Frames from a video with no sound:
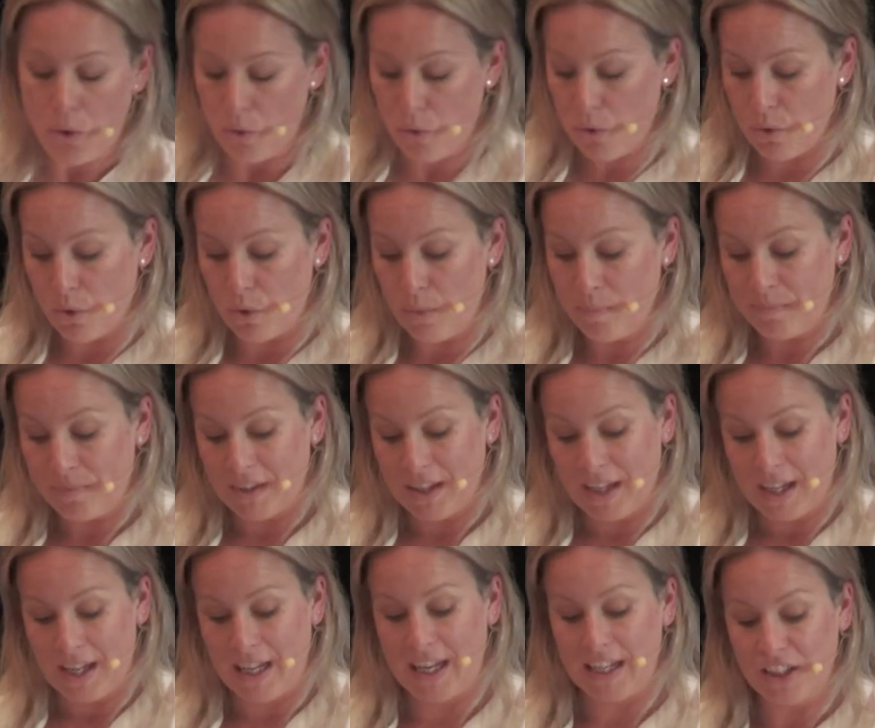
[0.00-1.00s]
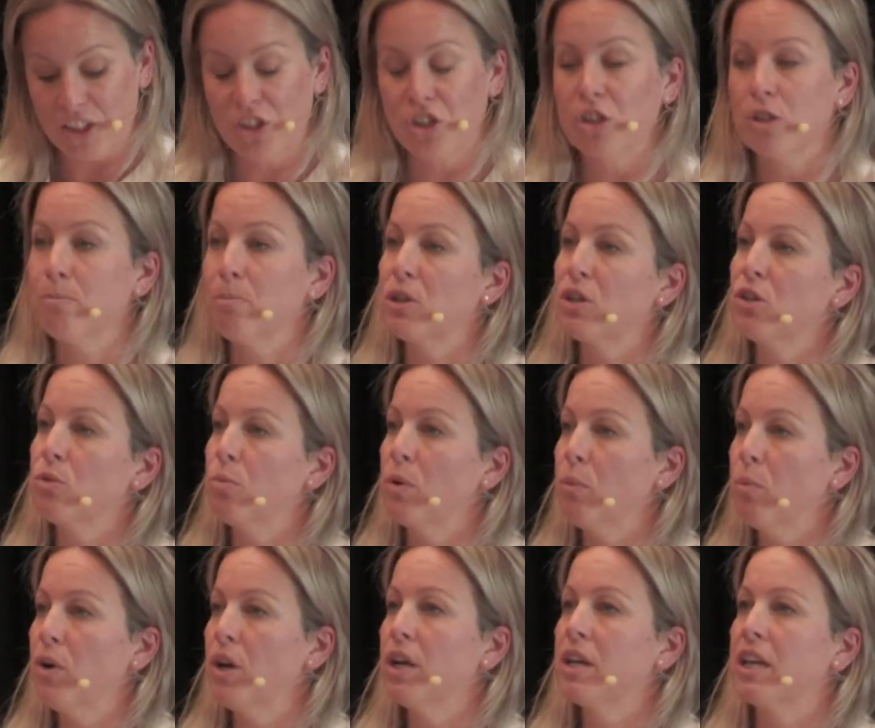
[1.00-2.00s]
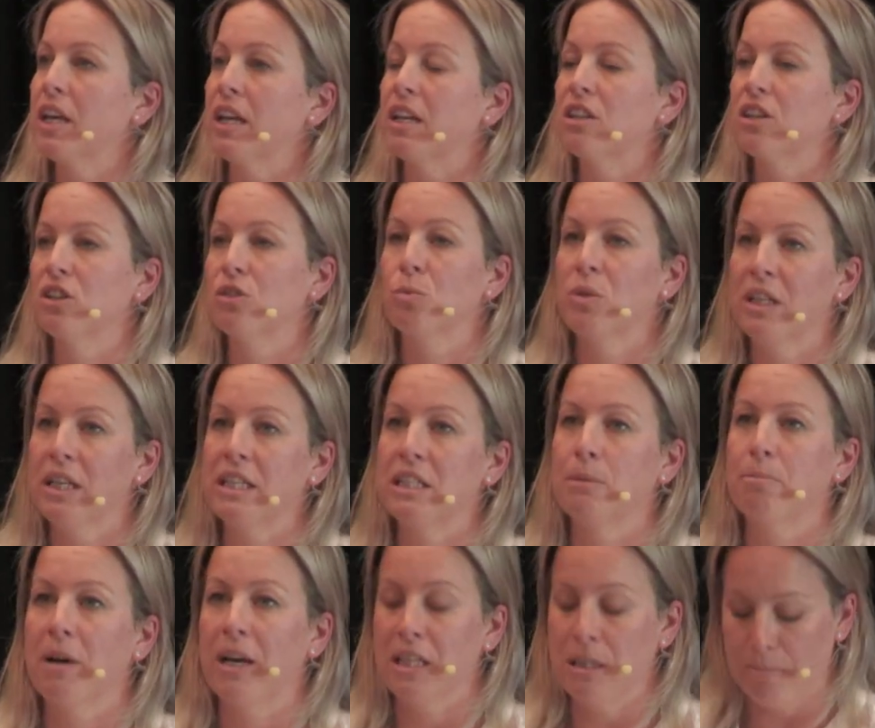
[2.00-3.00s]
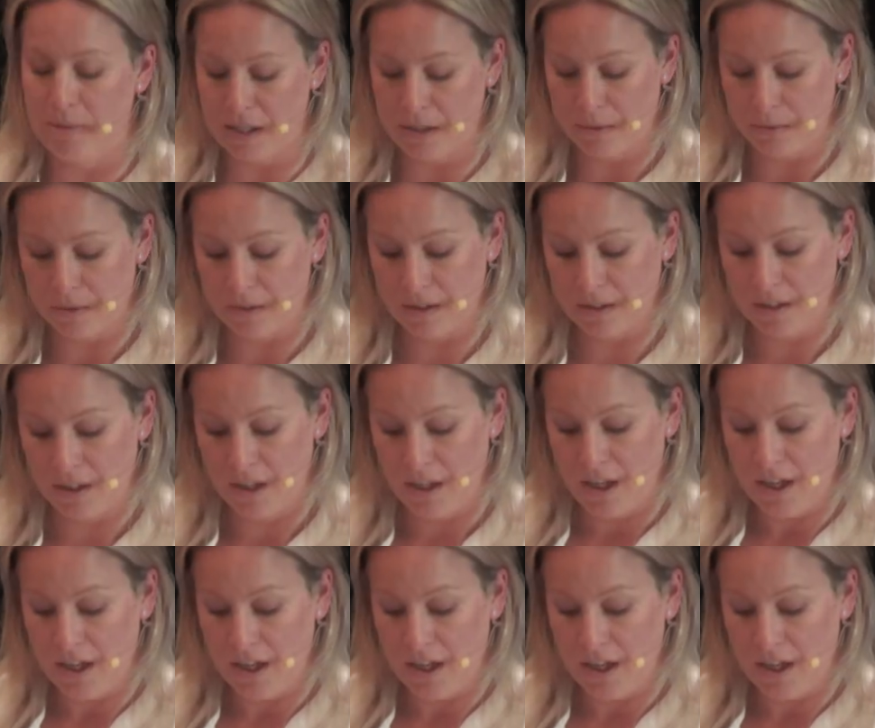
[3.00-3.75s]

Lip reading: or it's just because we're working because we need to pay the bills.